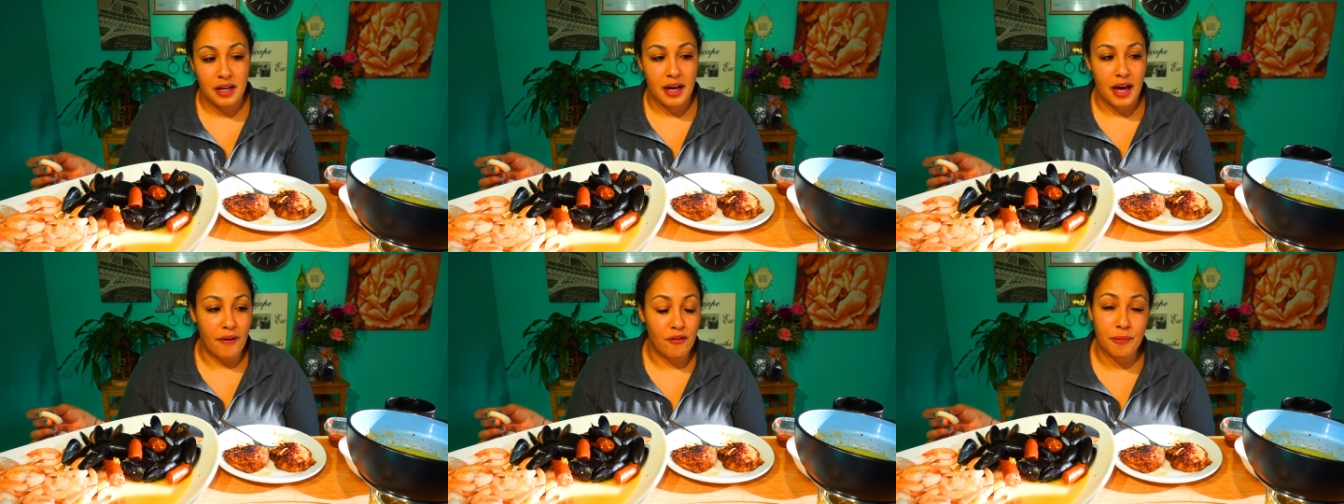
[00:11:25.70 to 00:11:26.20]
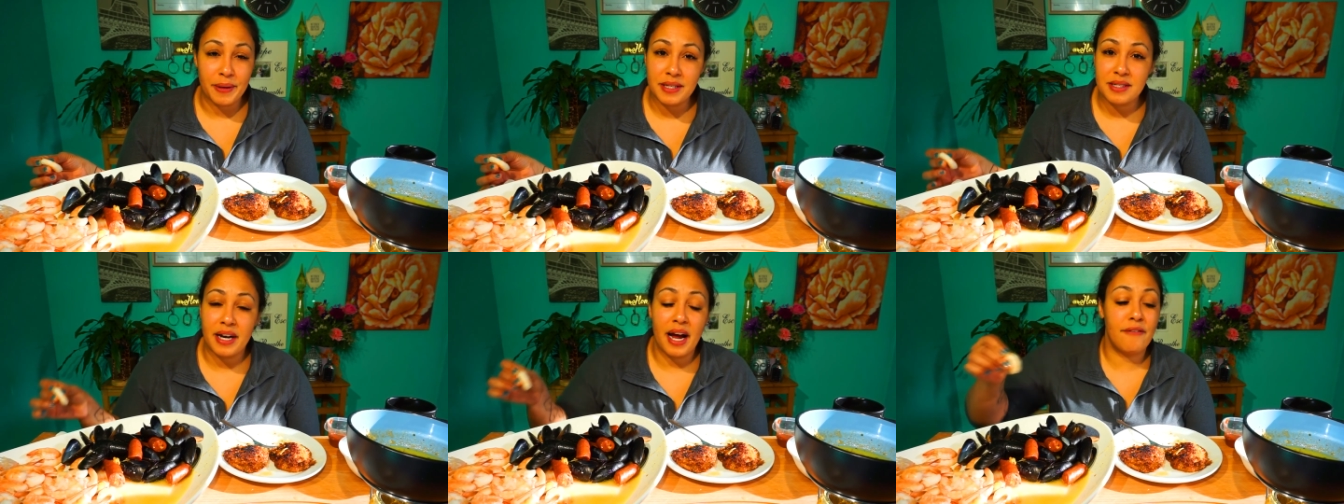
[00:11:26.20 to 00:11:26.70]
Everybody's
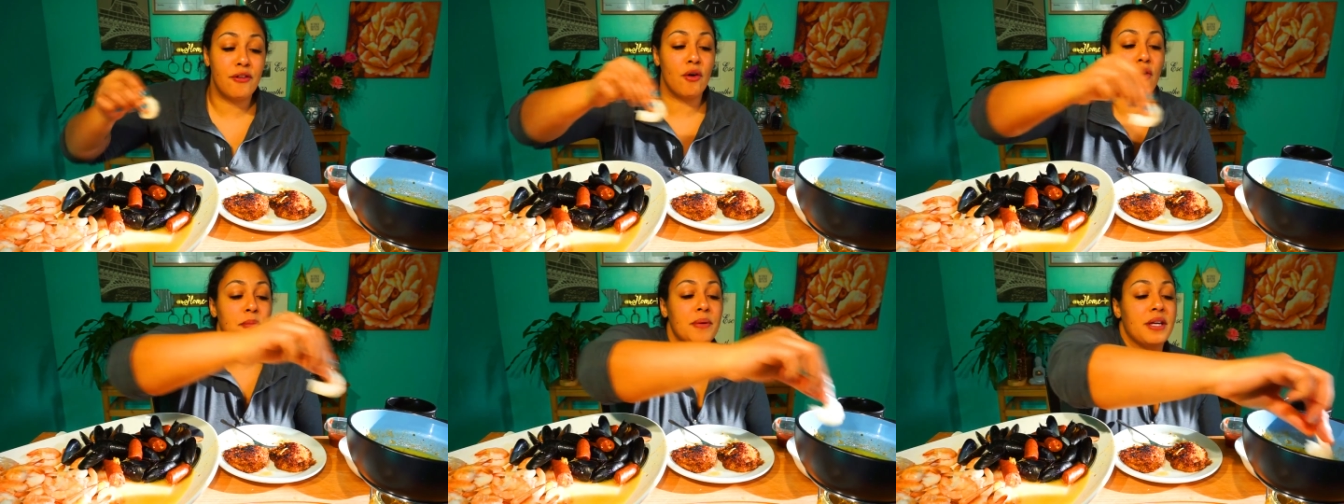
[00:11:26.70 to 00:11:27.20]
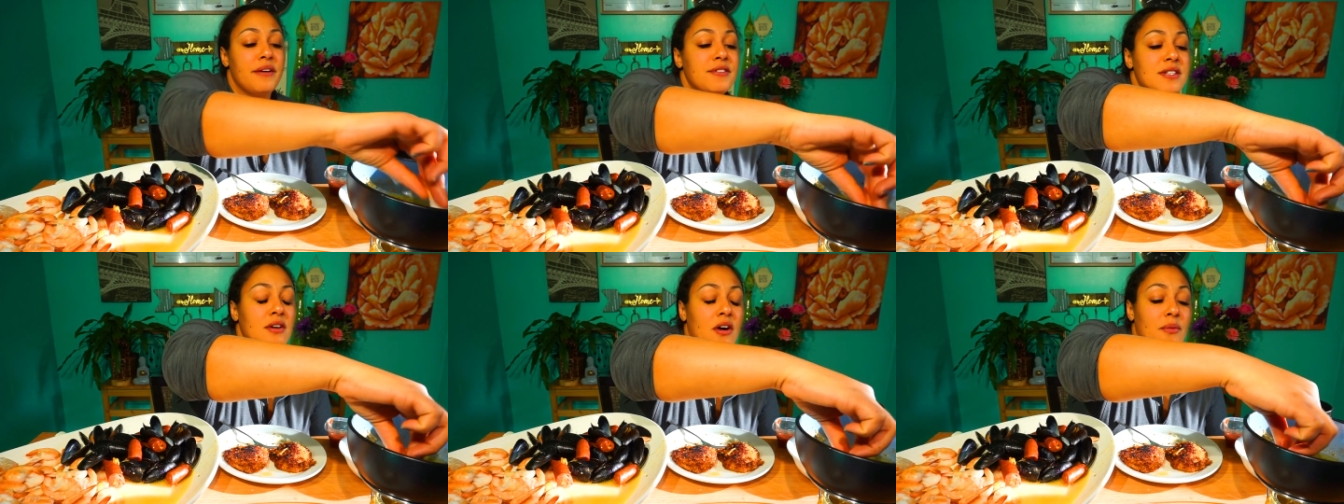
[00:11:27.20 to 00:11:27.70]
gonna have their own
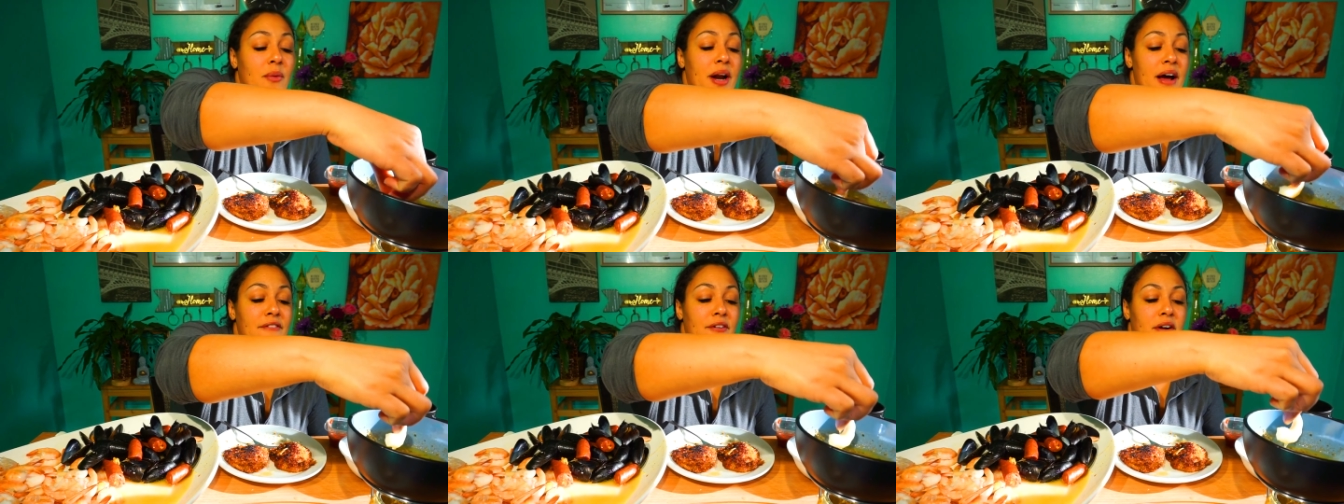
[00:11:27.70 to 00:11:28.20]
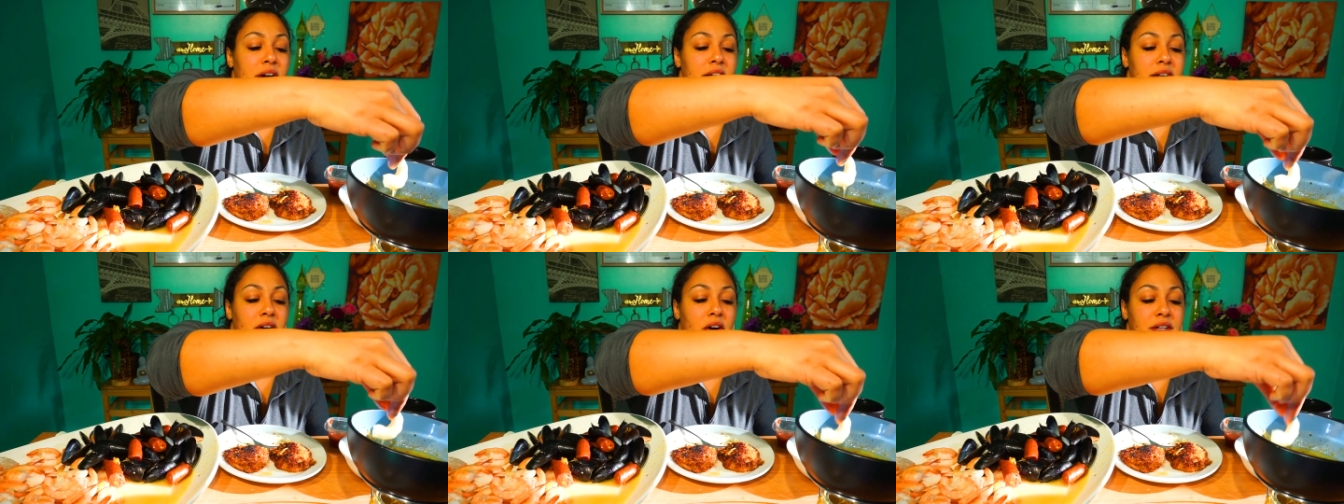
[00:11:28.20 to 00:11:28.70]
beliefs on whatever, and
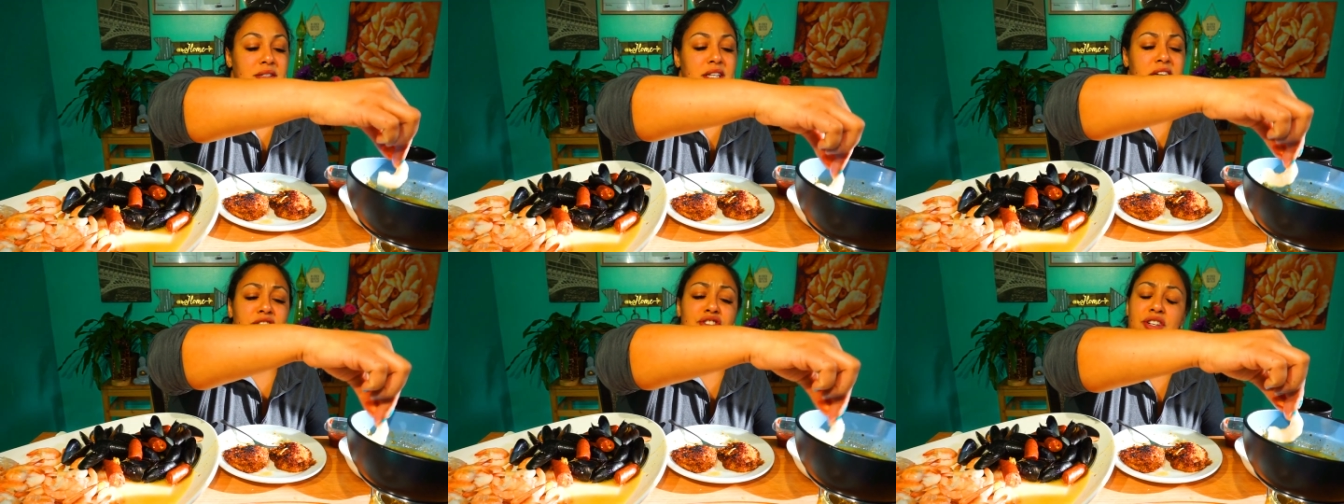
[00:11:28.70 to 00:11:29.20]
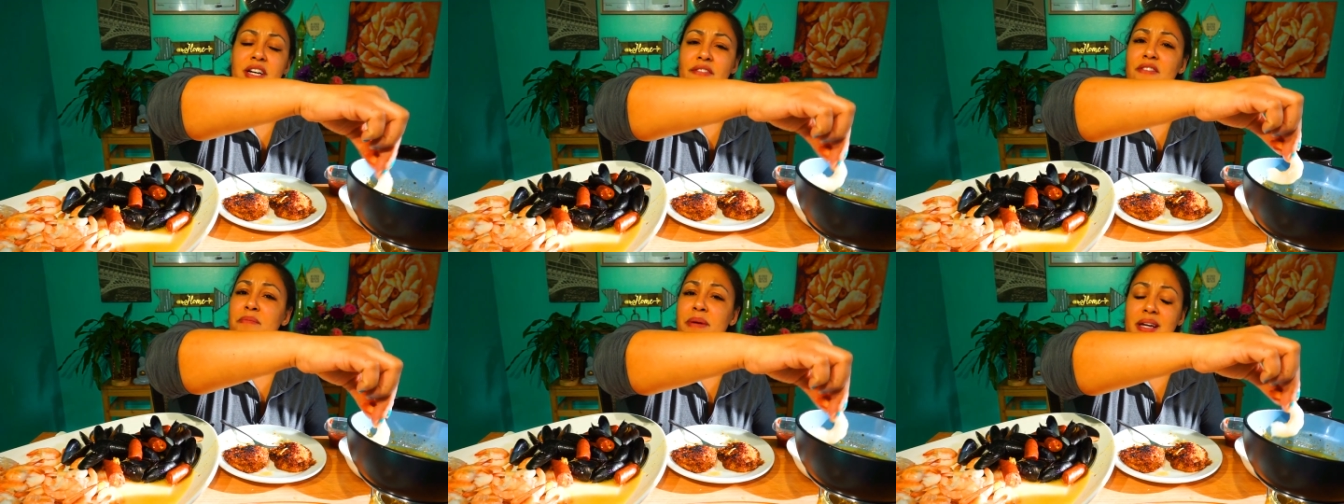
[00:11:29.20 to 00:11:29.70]
honestly, it shouldn't
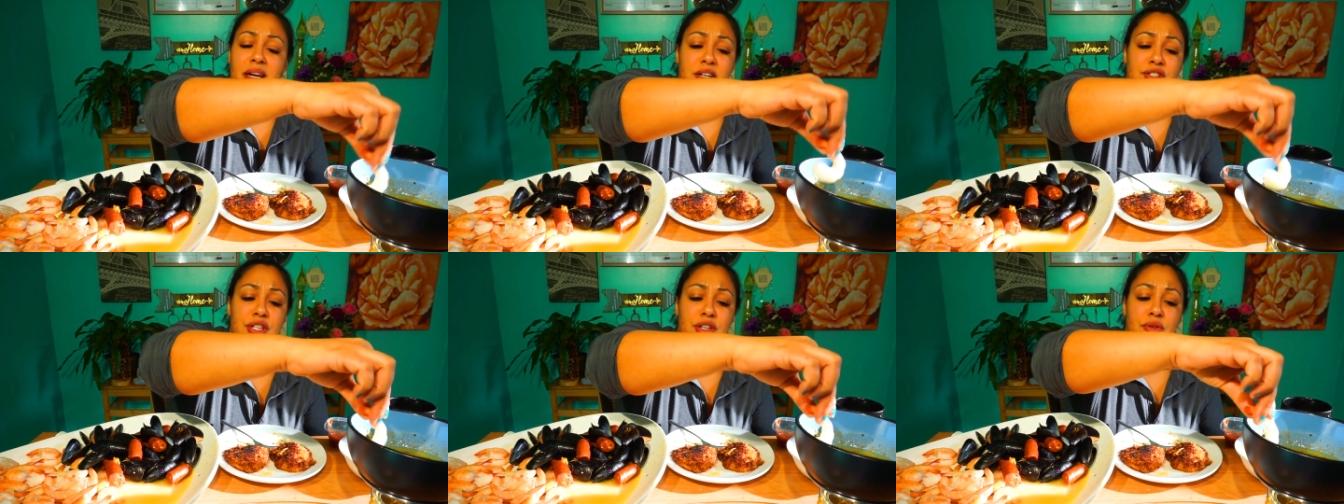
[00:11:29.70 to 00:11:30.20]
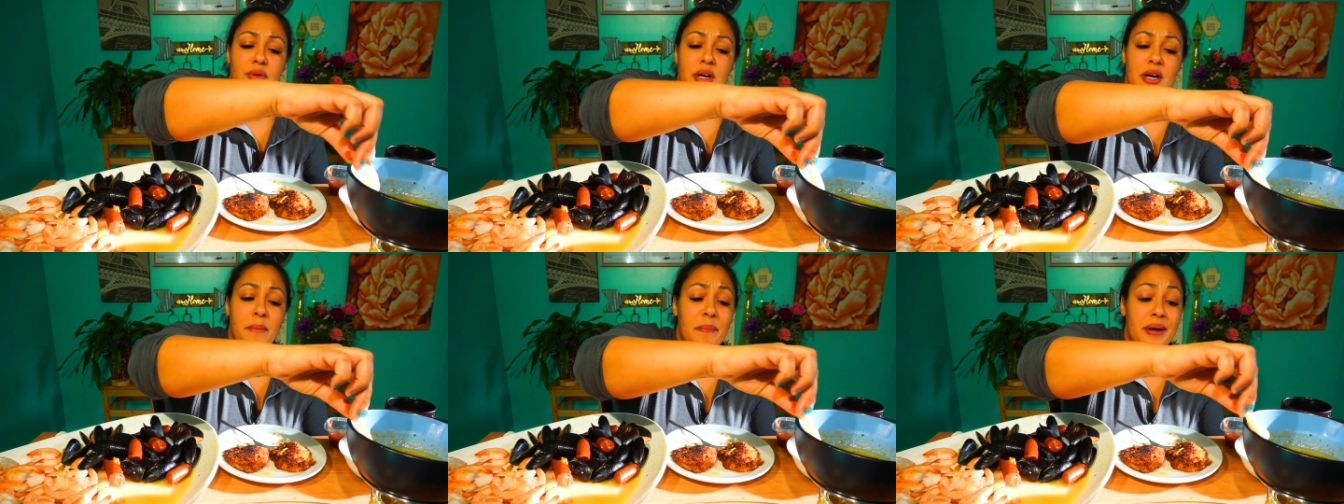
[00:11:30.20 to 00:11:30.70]
even be an issue,
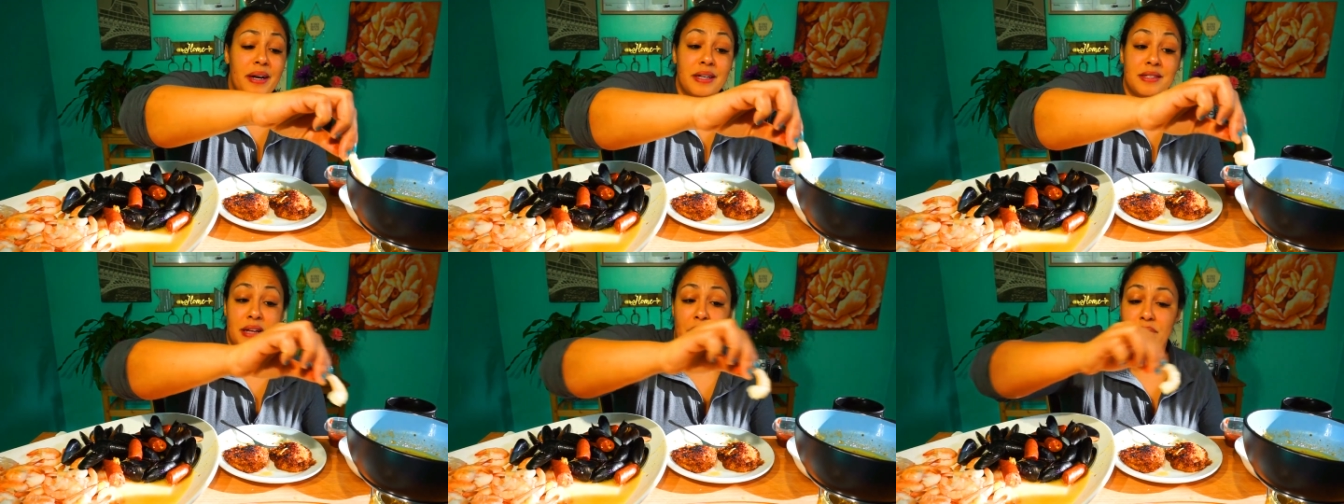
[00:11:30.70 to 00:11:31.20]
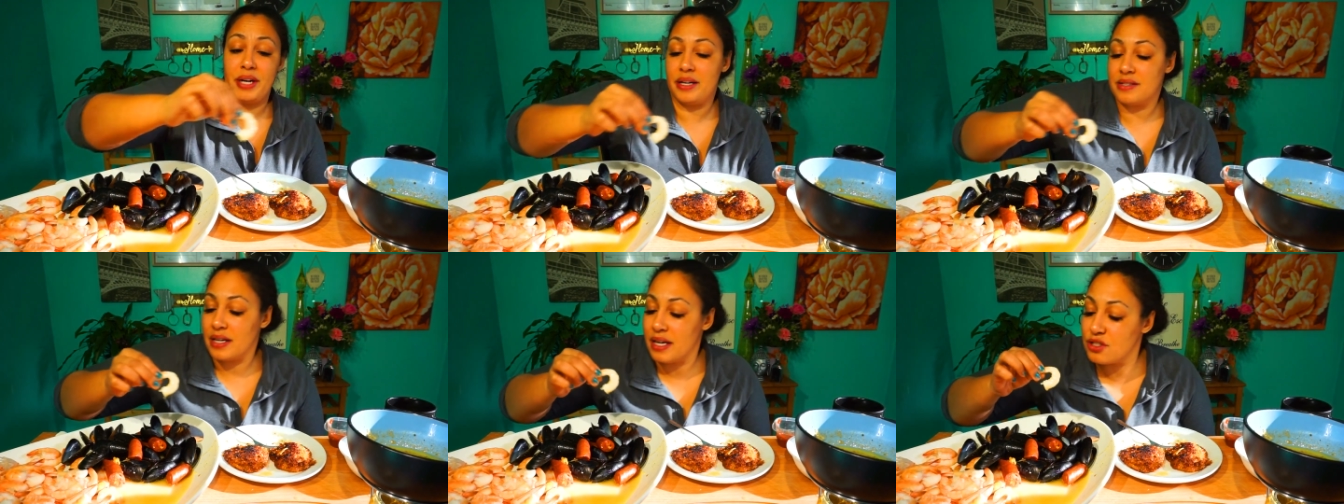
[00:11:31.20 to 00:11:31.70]
but it is nowadays
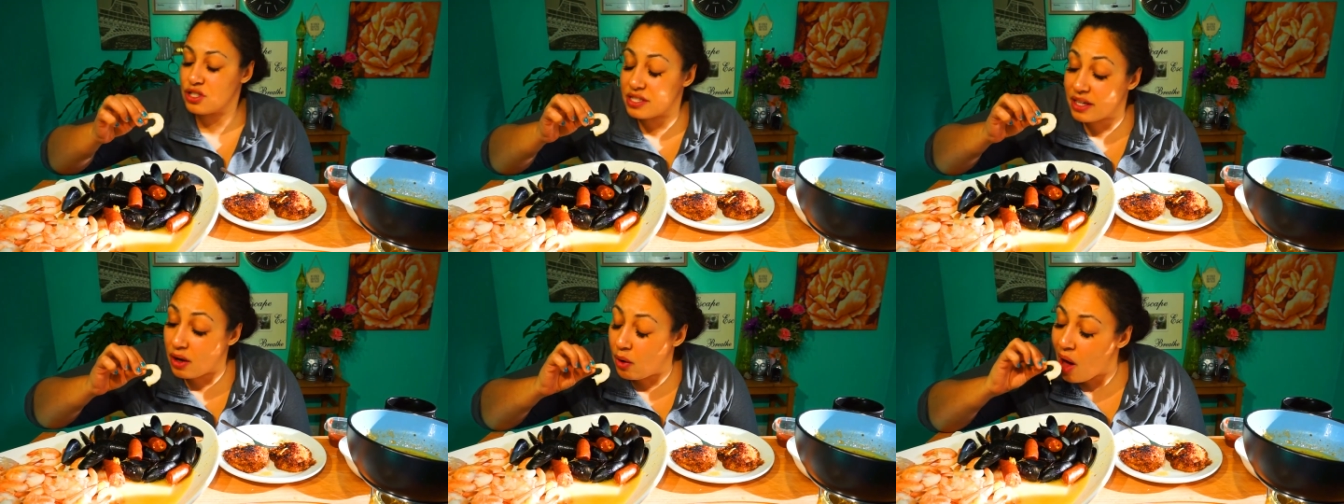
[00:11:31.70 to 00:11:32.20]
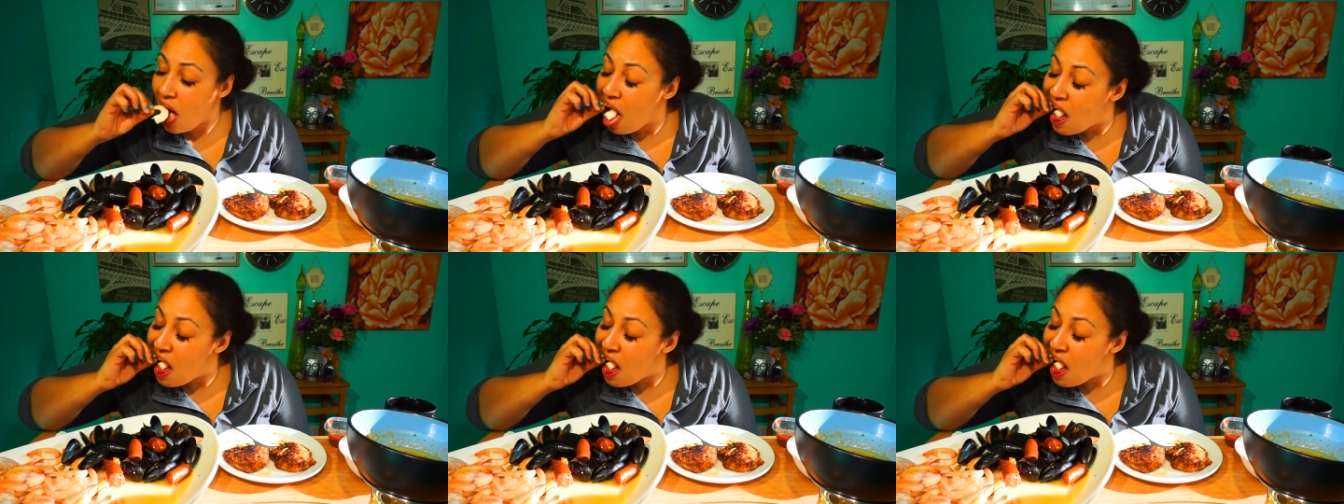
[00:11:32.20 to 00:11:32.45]
and age still.